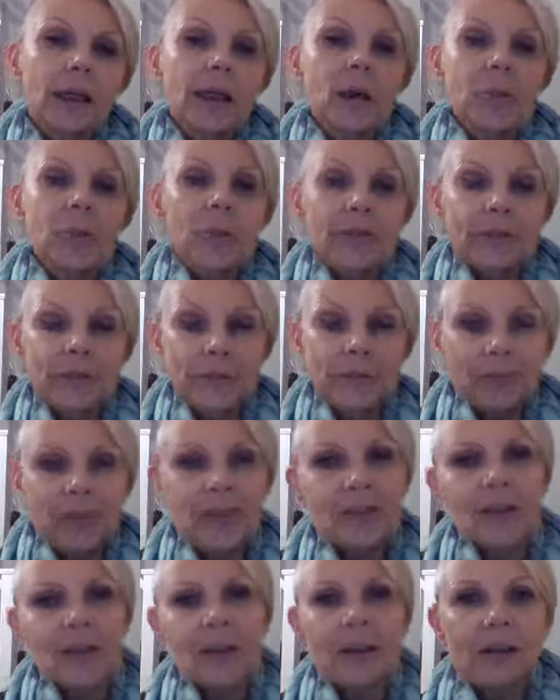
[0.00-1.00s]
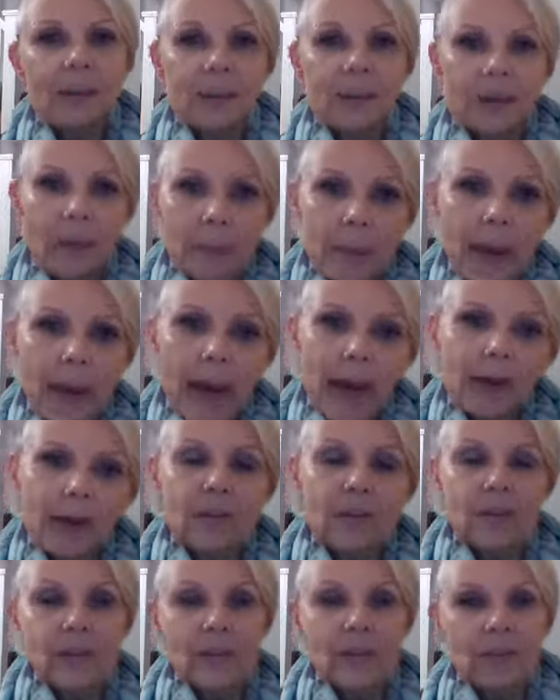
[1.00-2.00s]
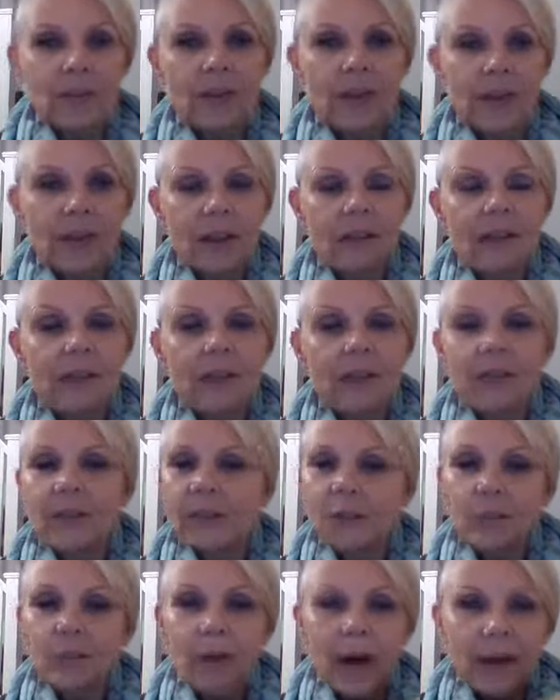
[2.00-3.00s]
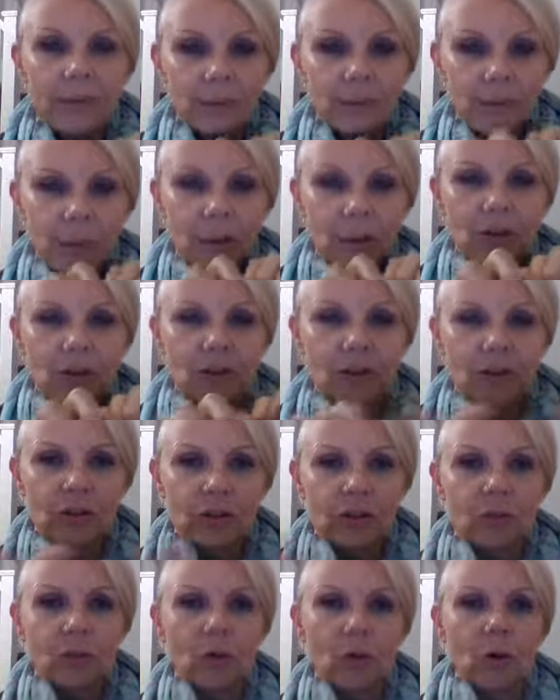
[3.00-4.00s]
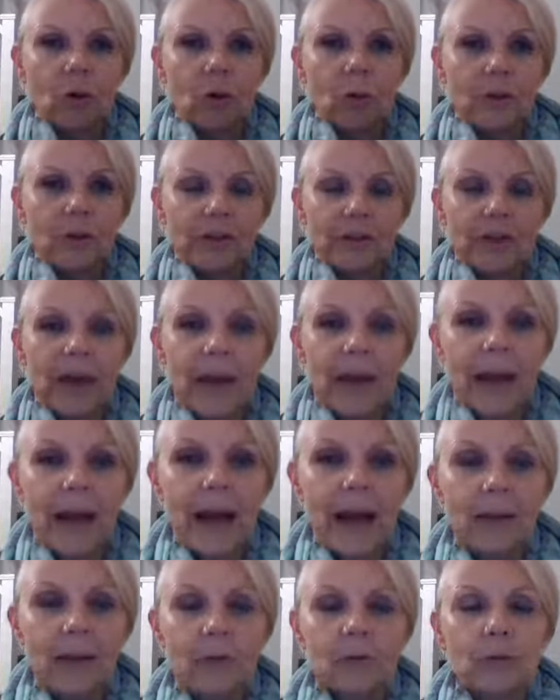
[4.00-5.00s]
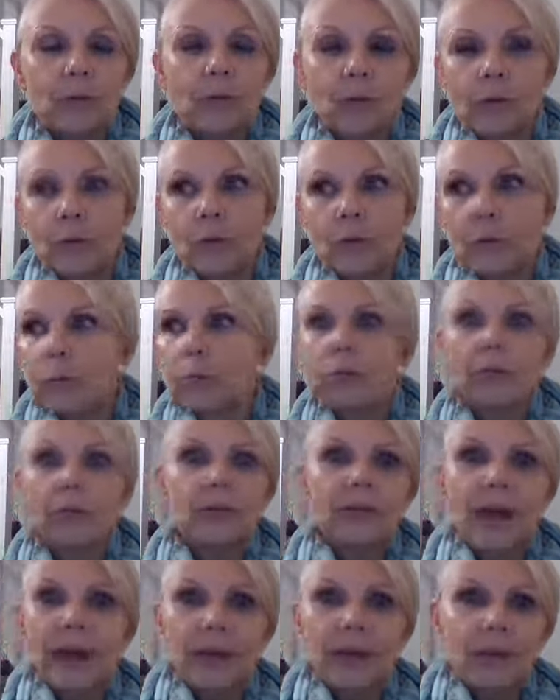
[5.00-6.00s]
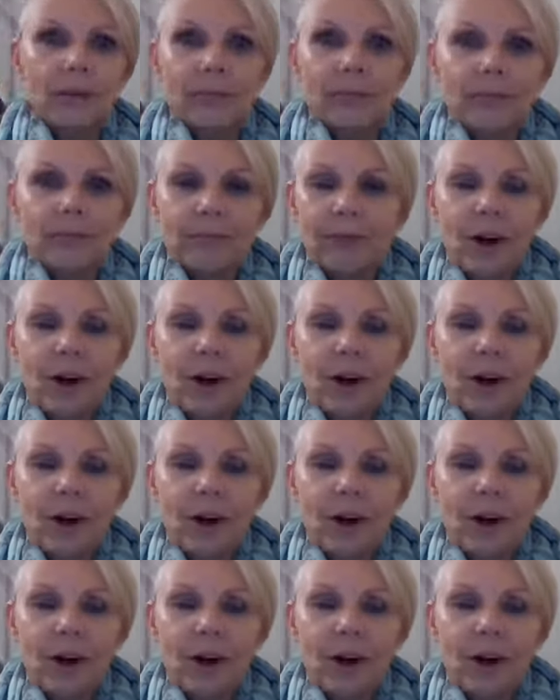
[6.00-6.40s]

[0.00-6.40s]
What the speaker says: went to meetings and I begged and I did this, the right information did not always get out to, say,